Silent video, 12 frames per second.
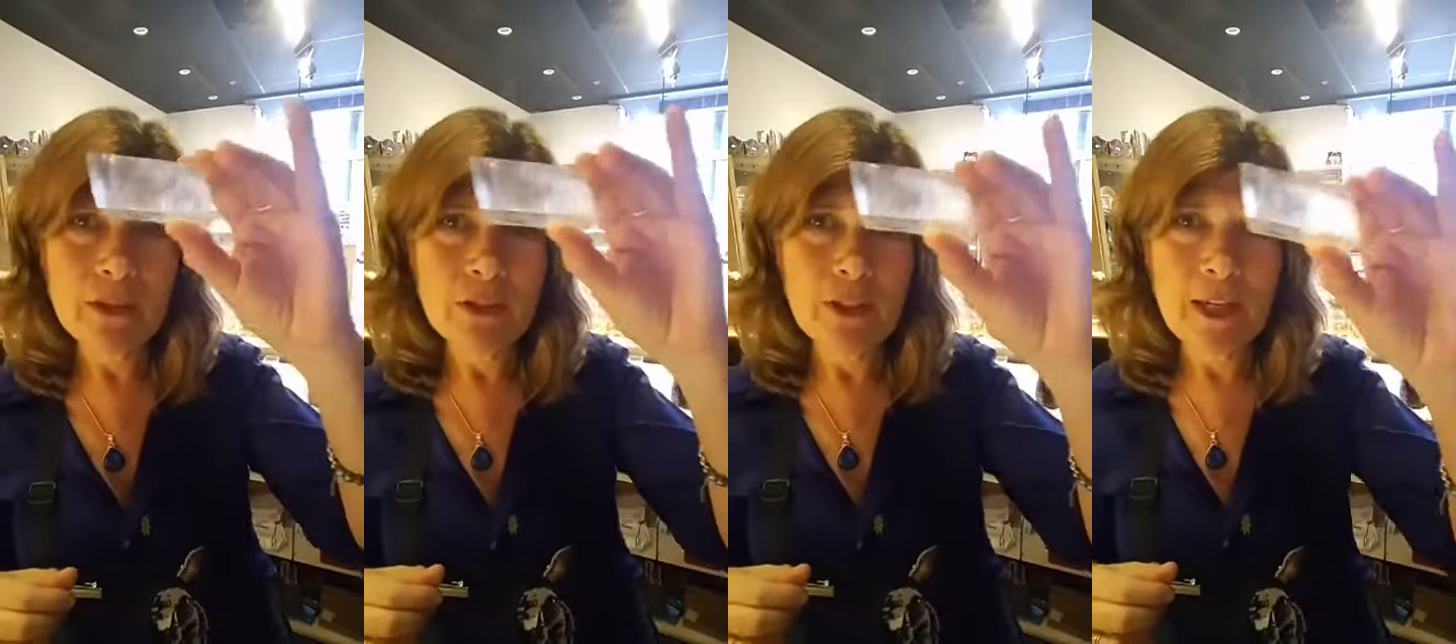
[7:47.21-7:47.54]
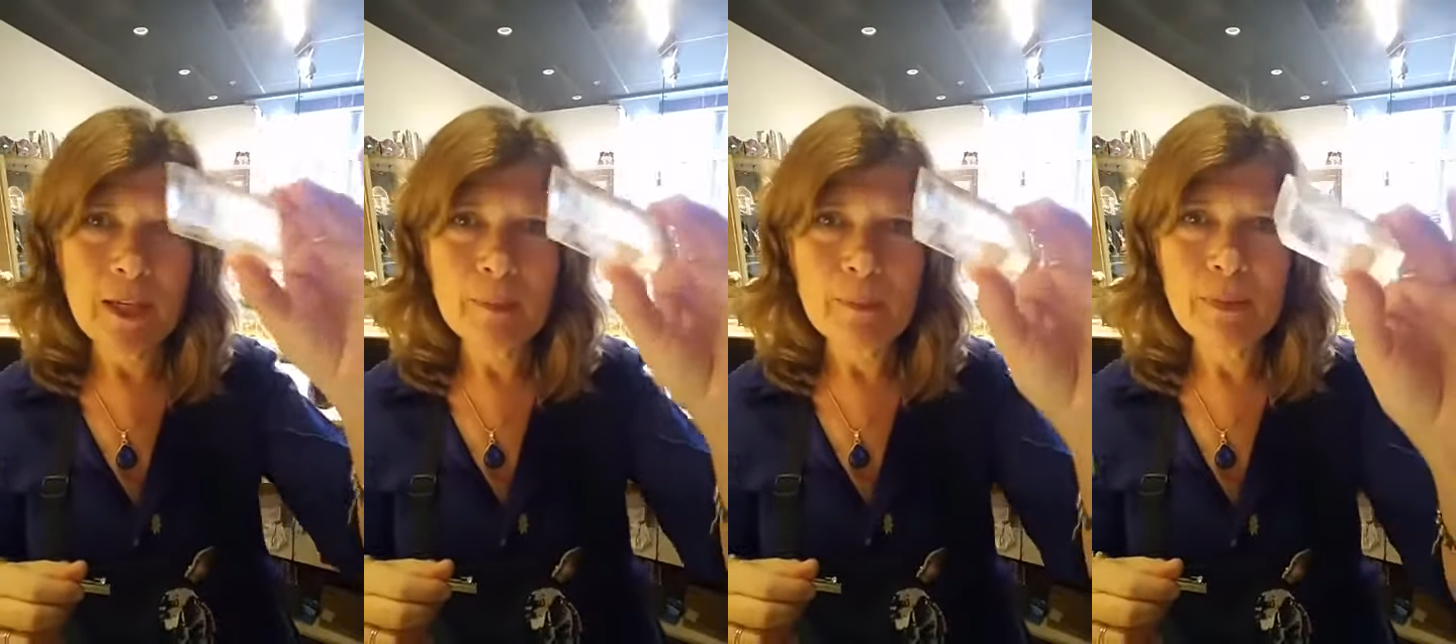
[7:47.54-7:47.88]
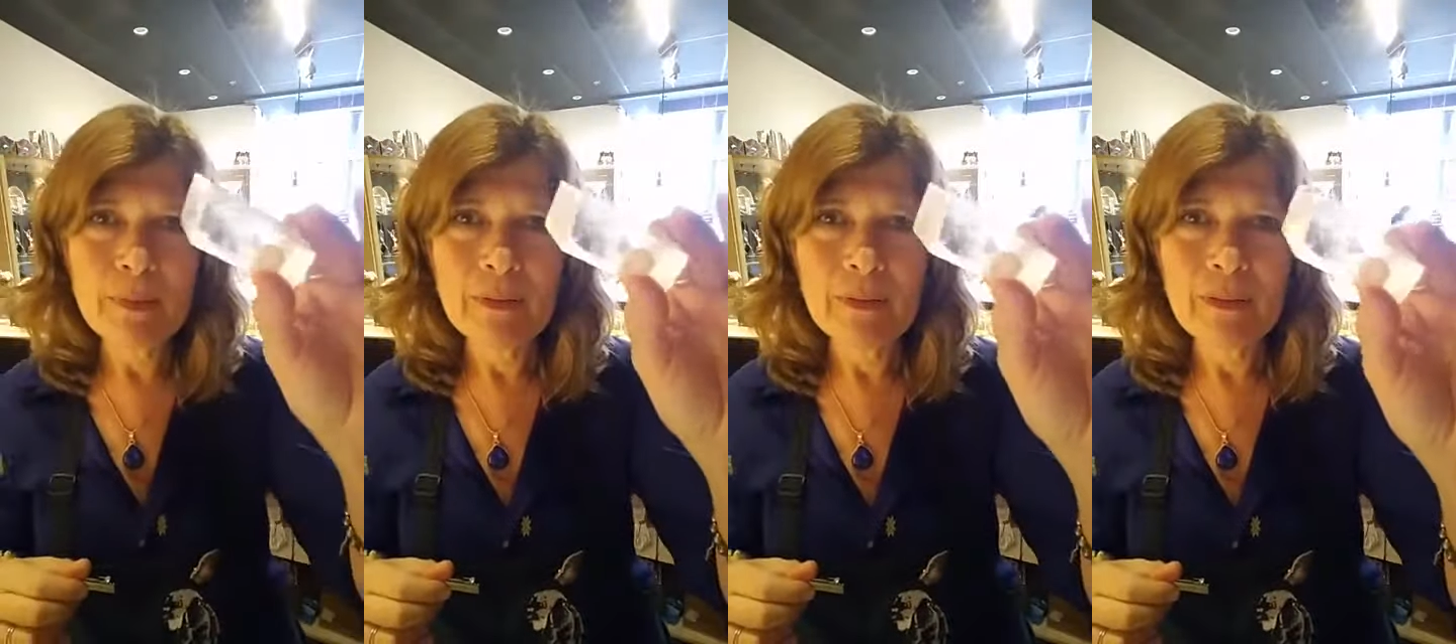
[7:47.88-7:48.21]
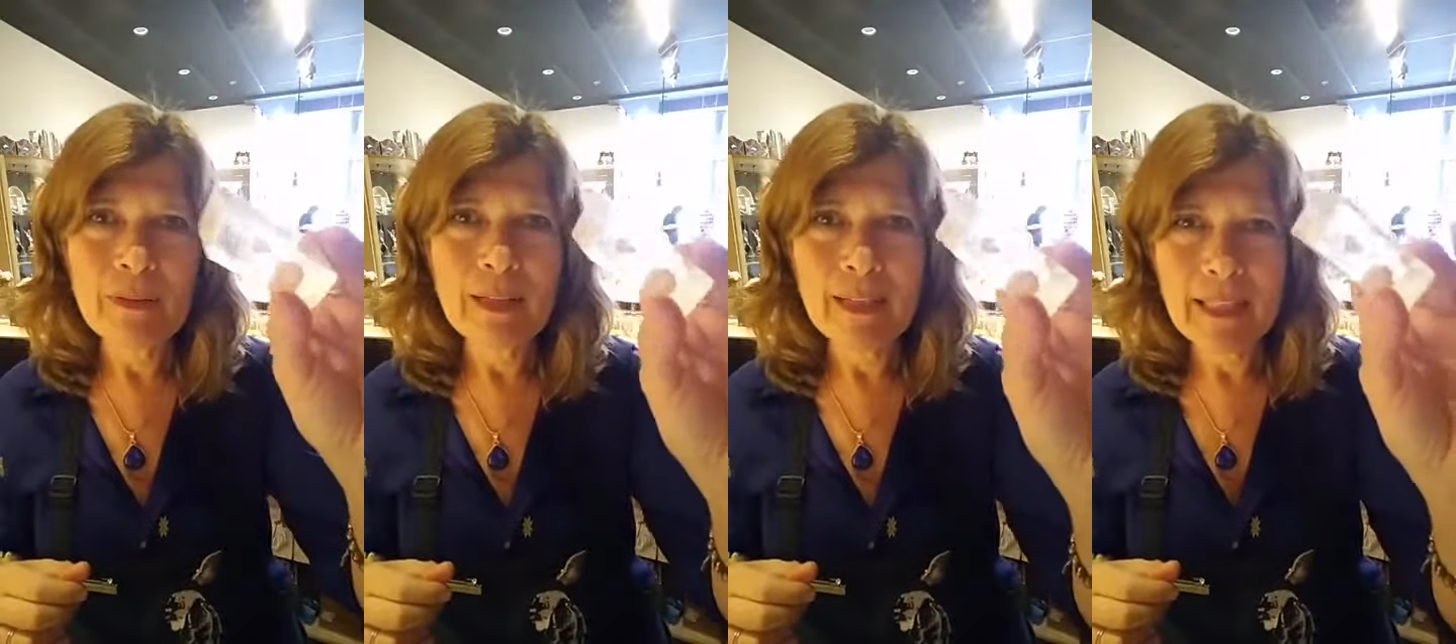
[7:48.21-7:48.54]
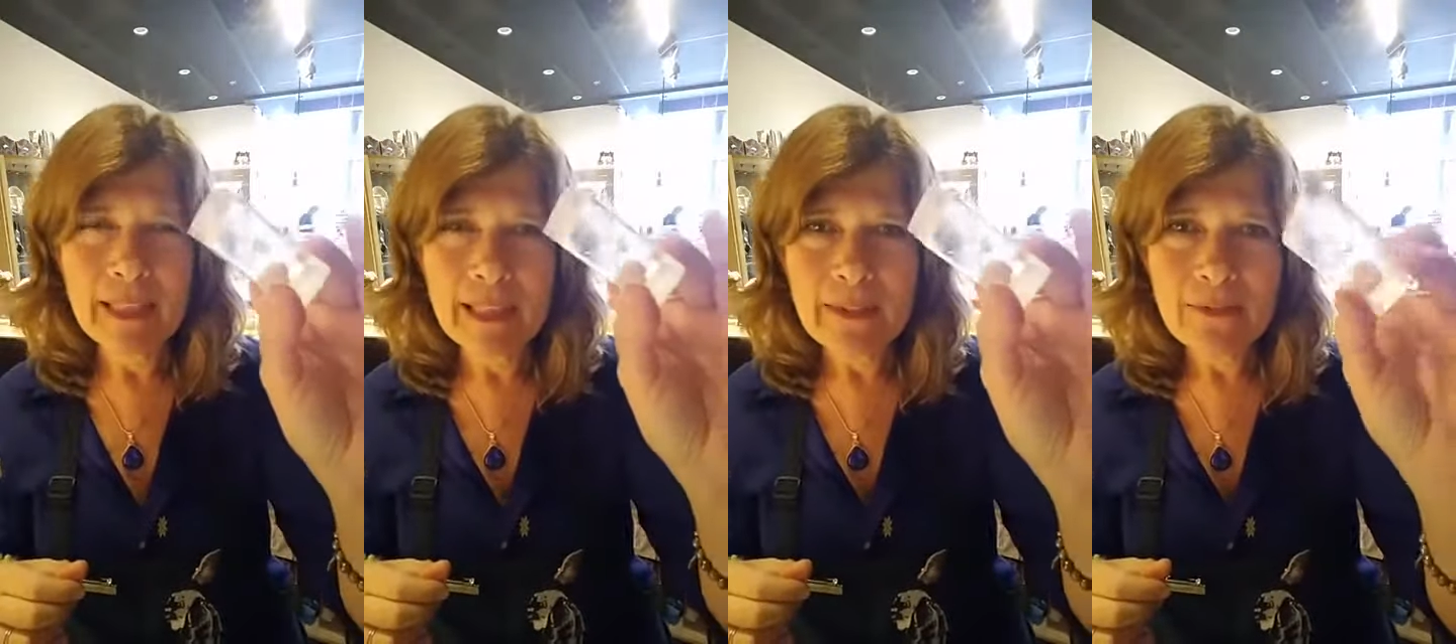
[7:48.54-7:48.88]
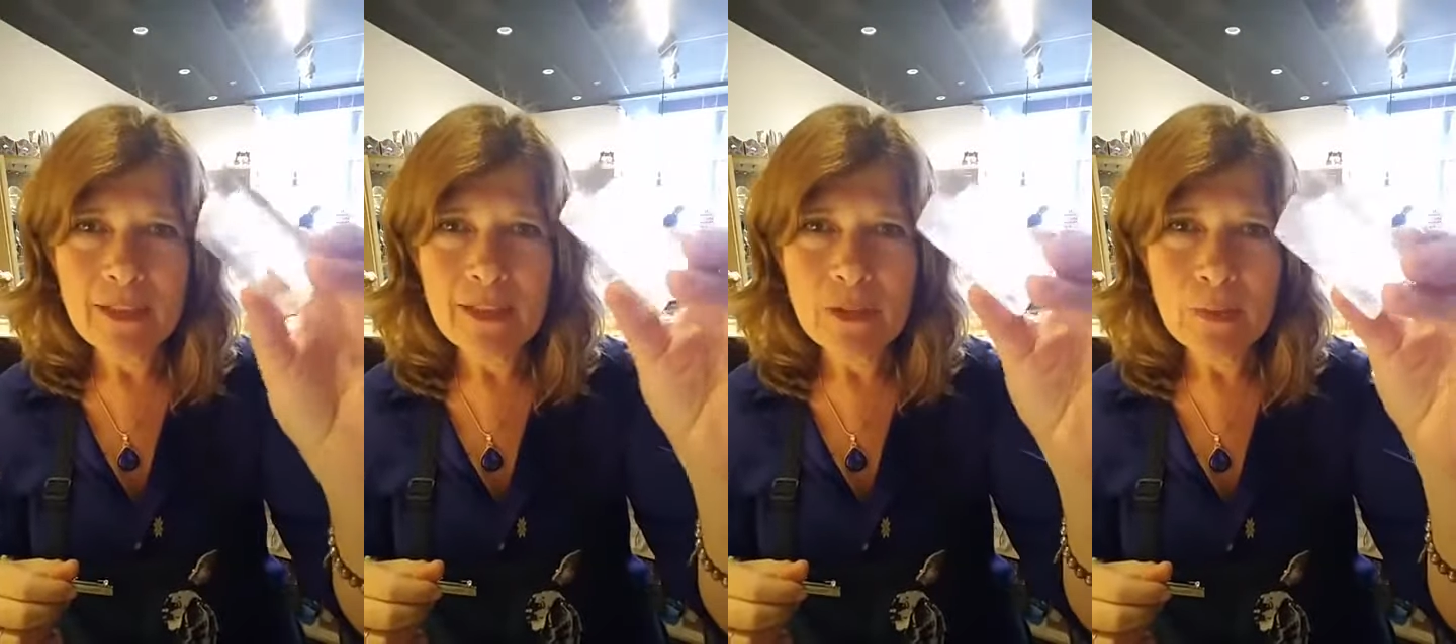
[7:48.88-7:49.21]
shape. It
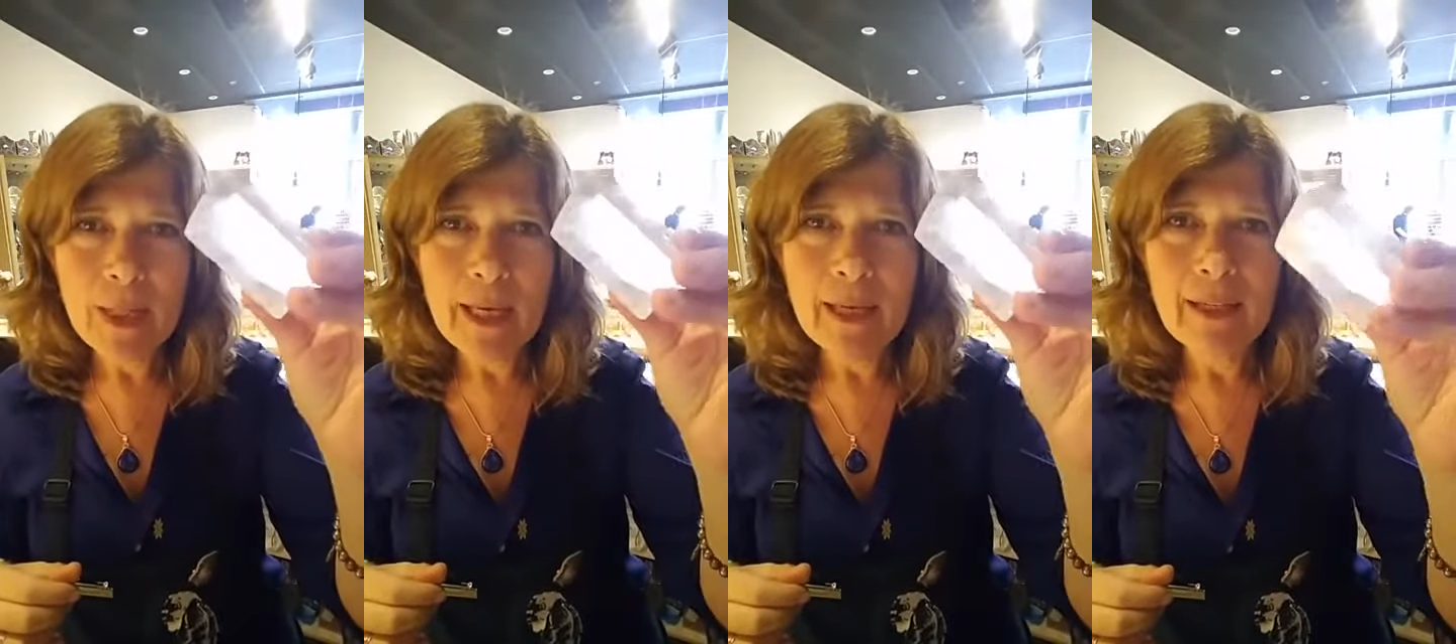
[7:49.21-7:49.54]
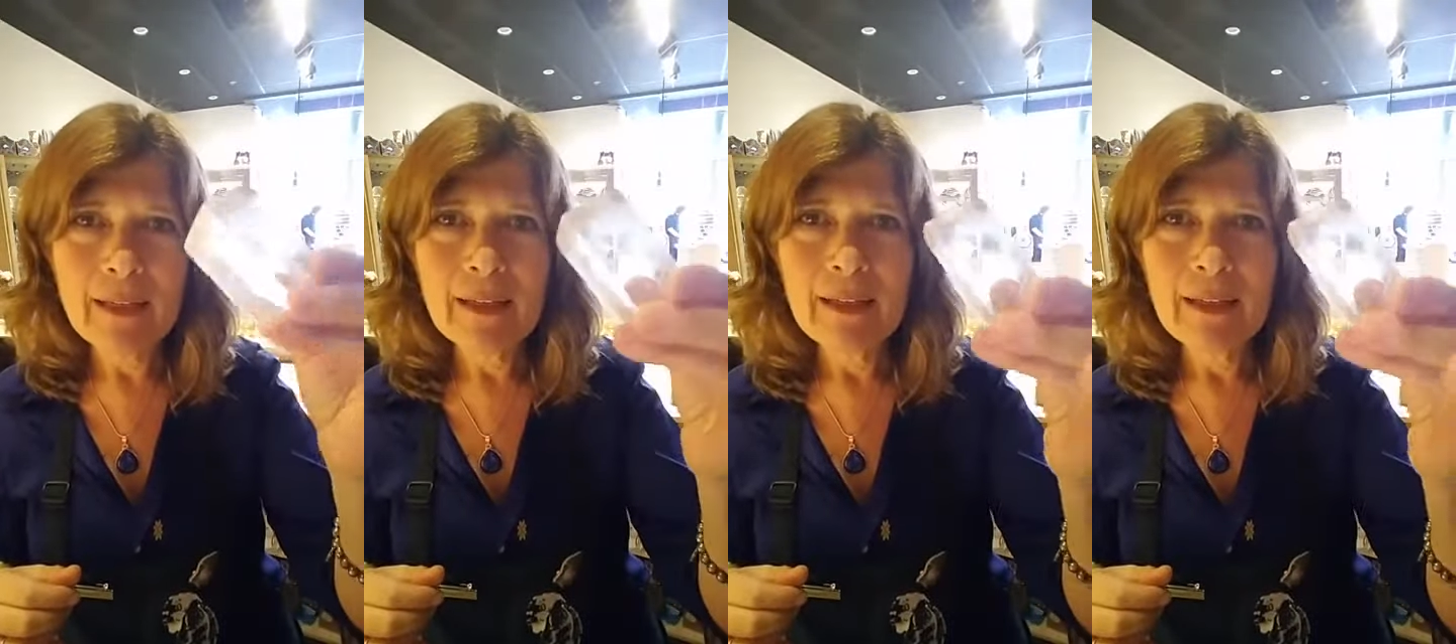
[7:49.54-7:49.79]
cleaves this way.